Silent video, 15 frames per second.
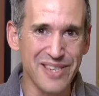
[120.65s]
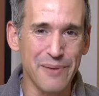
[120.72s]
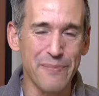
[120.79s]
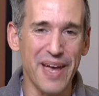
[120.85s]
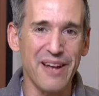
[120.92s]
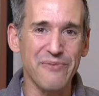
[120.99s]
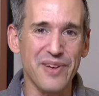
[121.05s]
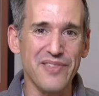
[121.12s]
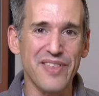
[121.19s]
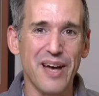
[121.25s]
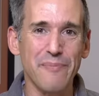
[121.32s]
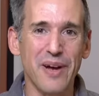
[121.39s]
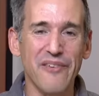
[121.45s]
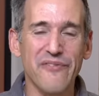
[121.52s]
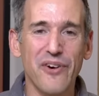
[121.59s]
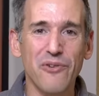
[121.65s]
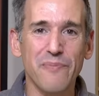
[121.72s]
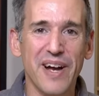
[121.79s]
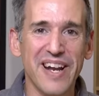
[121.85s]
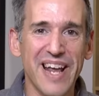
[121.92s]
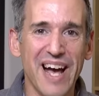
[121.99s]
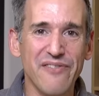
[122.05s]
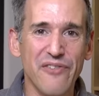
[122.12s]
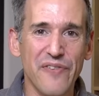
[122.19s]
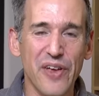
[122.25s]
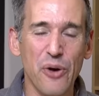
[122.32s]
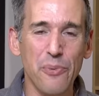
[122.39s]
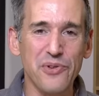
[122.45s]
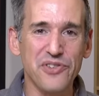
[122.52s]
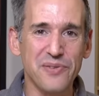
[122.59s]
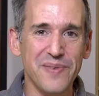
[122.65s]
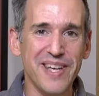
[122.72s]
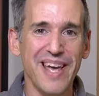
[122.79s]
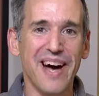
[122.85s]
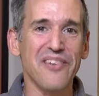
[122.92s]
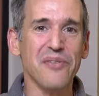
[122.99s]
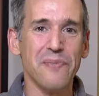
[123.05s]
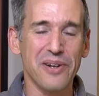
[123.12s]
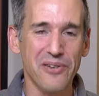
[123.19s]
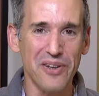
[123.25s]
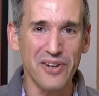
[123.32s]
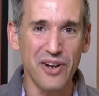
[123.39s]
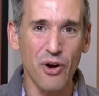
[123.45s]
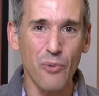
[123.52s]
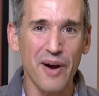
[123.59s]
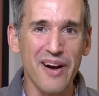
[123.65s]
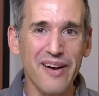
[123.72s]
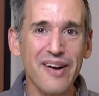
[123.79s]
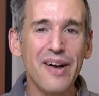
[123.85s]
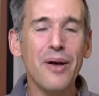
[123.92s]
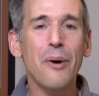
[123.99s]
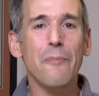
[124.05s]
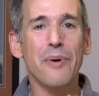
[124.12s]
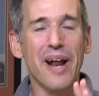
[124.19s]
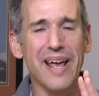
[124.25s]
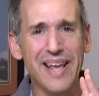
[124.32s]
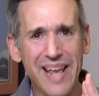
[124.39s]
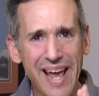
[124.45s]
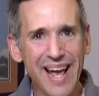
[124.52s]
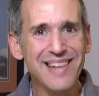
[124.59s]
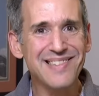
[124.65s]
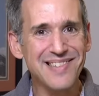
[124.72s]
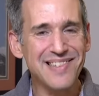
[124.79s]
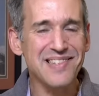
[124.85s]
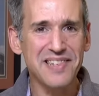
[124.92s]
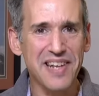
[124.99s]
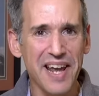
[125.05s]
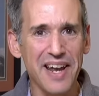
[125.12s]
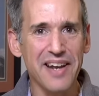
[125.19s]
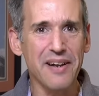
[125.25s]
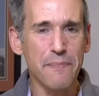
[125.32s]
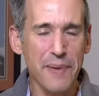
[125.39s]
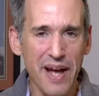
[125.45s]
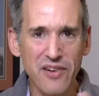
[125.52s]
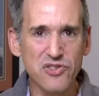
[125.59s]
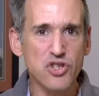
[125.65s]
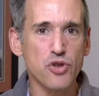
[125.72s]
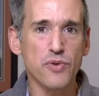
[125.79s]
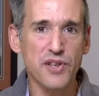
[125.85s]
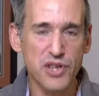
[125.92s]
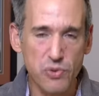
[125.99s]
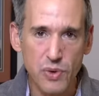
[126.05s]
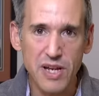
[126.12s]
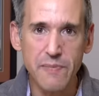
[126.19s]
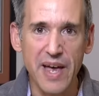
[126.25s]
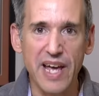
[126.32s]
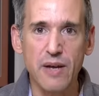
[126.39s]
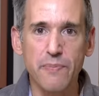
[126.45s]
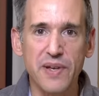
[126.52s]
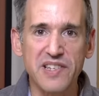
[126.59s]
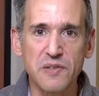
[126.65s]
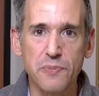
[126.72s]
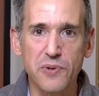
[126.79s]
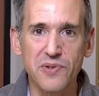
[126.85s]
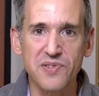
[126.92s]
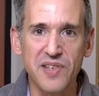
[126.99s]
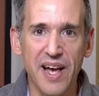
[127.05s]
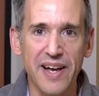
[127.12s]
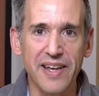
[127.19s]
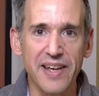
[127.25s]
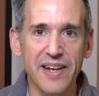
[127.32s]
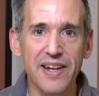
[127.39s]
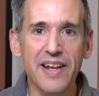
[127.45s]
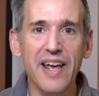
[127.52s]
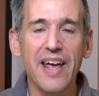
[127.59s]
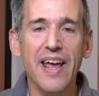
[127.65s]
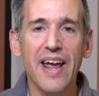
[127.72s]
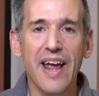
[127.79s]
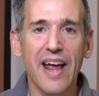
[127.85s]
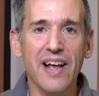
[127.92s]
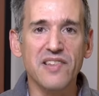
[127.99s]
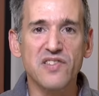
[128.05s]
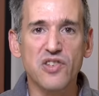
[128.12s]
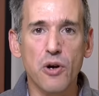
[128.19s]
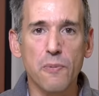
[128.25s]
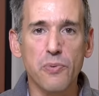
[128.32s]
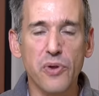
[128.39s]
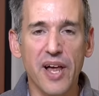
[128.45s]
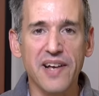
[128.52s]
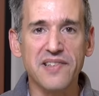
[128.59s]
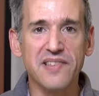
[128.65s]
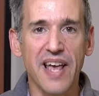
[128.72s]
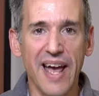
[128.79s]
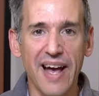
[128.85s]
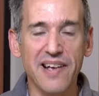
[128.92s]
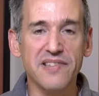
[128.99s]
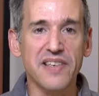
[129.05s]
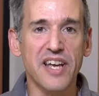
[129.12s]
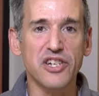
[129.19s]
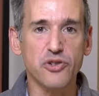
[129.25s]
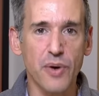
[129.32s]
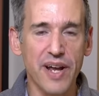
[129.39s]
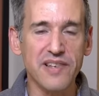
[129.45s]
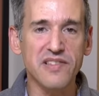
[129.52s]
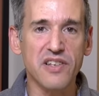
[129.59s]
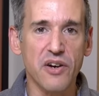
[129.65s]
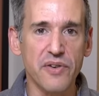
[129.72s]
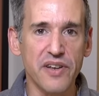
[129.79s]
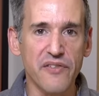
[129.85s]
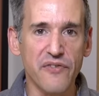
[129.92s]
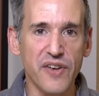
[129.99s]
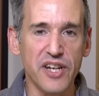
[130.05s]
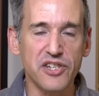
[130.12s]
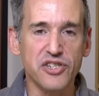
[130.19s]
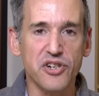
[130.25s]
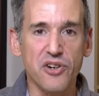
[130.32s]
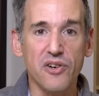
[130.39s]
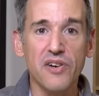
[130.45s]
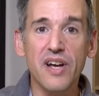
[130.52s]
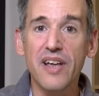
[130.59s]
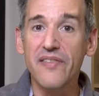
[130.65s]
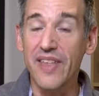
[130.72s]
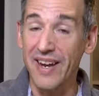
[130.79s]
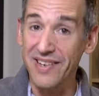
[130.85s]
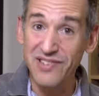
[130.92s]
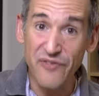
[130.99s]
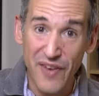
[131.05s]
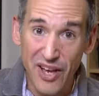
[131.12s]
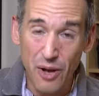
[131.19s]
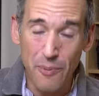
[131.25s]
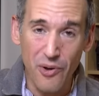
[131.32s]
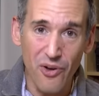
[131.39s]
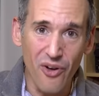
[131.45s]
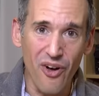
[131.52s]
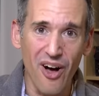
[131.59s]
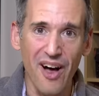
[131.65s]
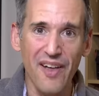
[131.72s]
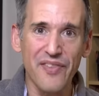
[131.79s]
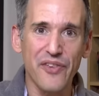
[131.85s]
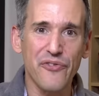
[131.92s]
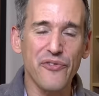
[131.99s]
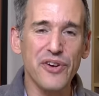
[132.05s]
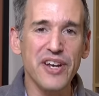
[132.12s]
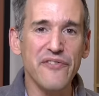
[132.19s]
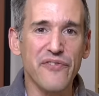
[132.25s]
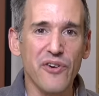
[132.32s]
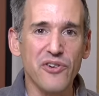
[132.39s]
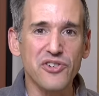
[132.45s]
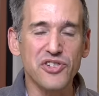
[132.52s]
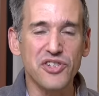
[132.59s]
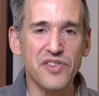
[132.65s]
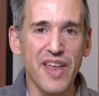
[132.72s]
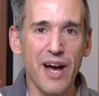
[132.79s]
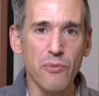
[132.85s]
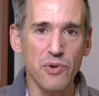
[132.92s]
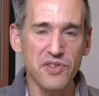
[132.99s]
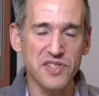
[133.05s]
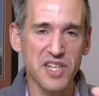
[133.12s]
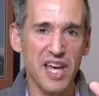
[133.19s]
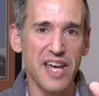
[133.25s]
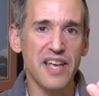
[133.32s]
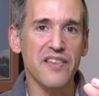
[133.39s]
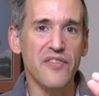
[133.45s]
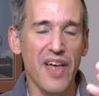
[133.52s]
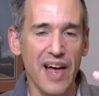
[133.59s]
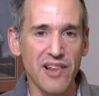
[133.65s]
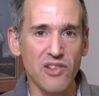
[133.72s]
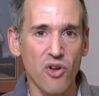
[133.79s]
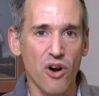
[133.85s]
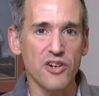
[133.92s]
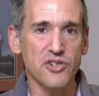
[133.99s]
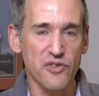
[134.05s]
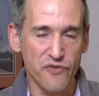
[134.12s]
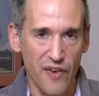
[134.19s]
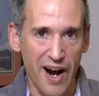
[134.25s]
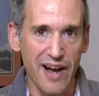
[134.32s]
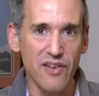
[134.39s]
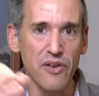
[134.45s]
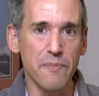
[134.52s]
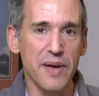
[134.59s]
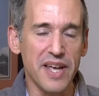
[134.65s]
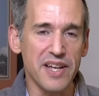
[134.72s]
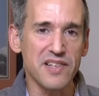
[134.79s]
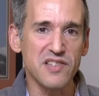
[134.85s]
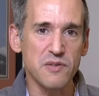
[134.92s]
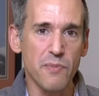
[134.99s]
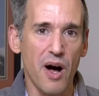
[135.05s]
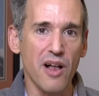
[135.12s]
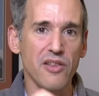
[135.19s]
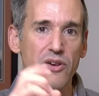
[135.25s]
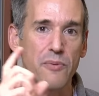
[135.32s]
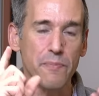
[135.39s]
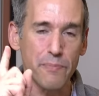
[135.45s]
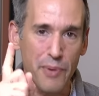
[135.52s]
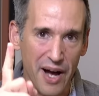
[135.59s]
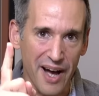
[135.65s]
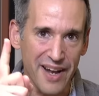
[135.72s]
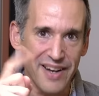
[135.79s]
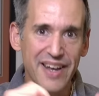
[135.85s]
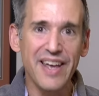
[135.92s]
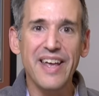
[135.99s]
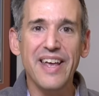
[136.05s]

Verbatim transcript: with the bandwidth that my phone might have available to me out in the middle of nowhere, but I can sustain about two or three megabits per second. And so Plex has a transcoding feature that is available on the free version that will take that larger file and make it smaller. But